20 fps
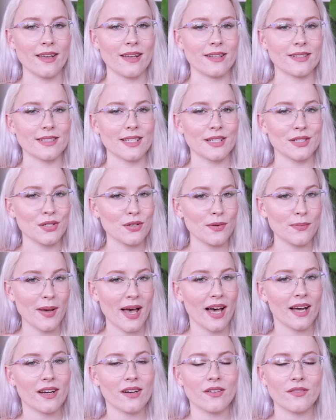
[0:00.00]
It's a
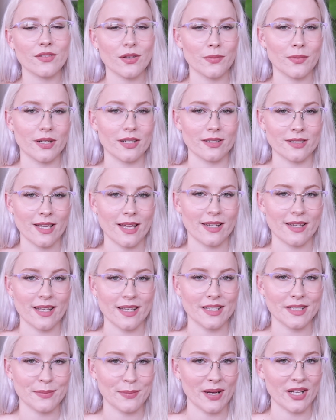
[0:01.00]
2-pack of the Real
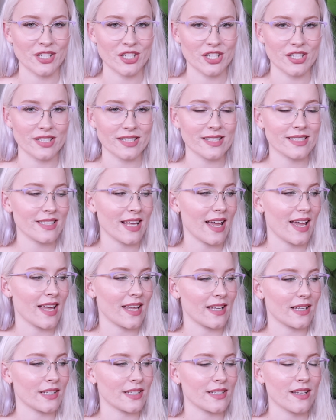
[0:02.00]
Technique sponges,
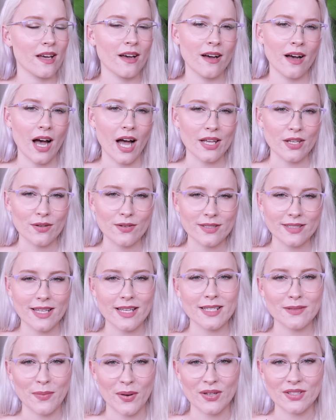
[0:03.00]
and I use
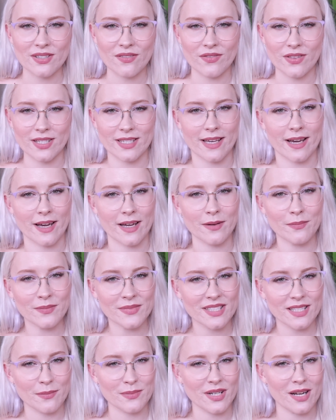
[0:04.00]
these most of the
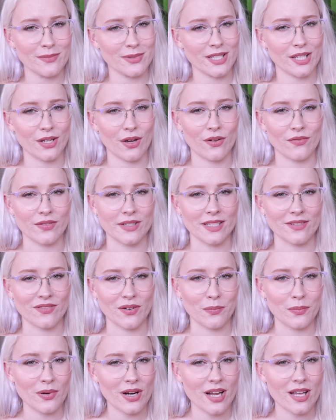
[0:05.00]
time. Sometimes they go for
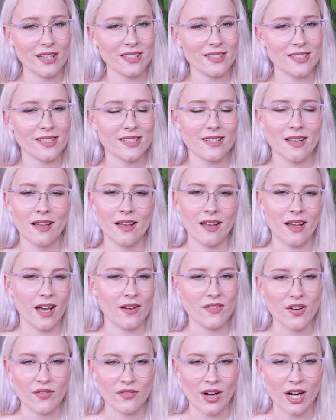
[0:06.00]
different brands.
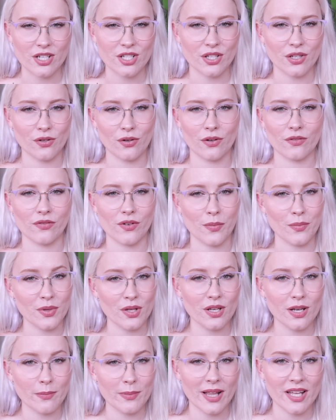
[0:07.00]
I've never actually gone for a
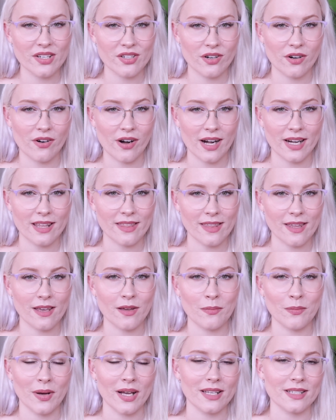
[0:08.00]
beauty blender or
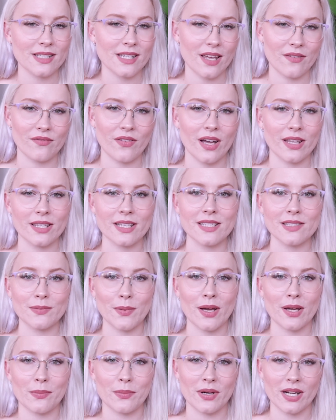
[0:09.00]
anything, but I find
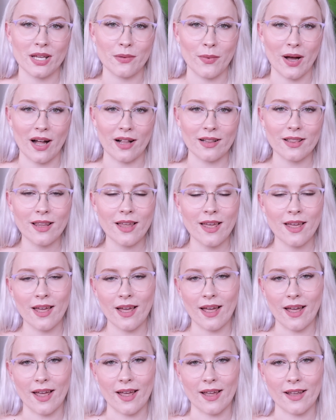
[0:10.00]
these work pretty well,
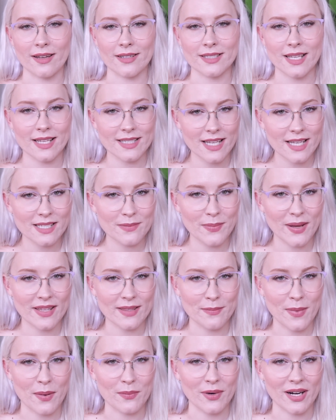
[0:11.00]
and I tend to
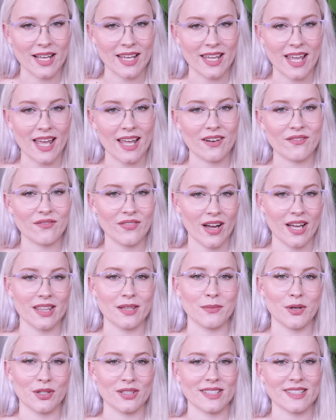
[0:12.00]
pick them up when I can
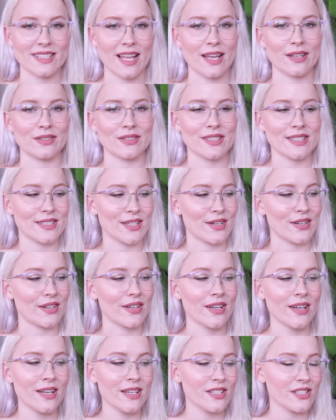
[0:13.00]
find them on sale.
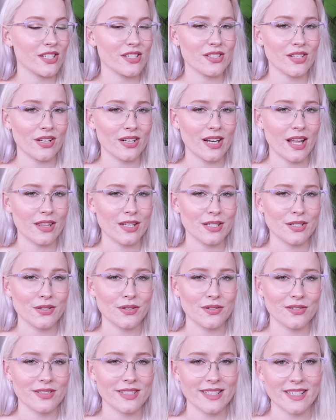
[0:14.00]
So just got another
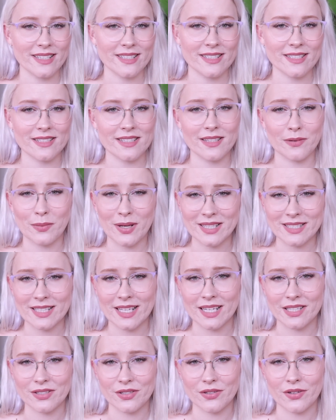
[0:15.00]
2 since the ones
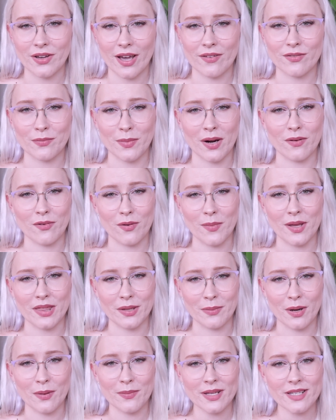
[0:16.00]
that I do have in my room at
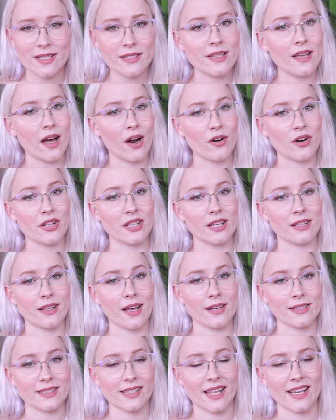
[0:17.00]
the moment are in their
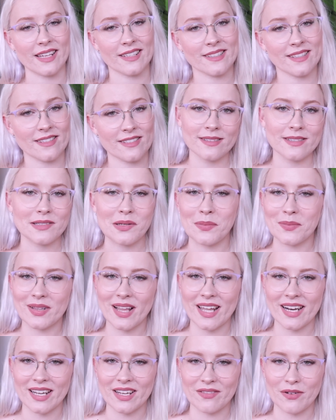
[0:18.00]
last legs. So I'm
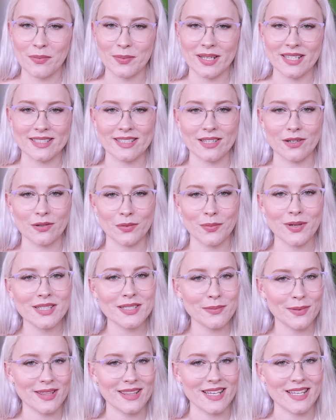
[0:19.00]
glad I can replace the old
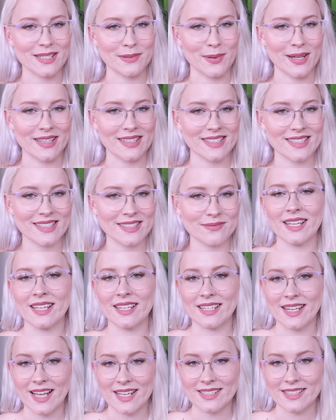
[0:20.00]
ones with these ones.
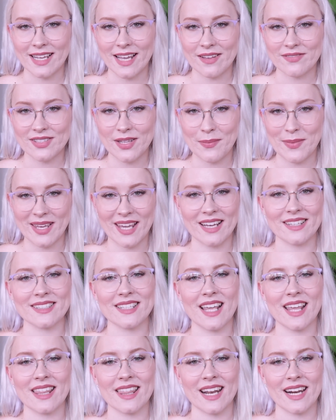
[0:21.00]
Next I have something
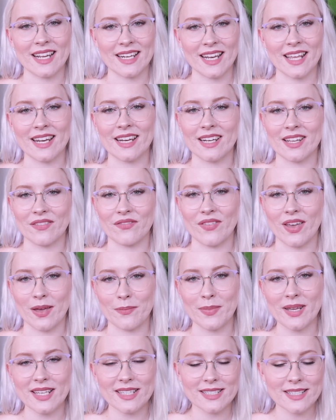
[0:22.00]
else here that I needed a
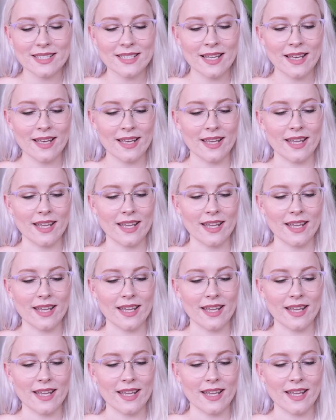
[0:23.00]
fair bit.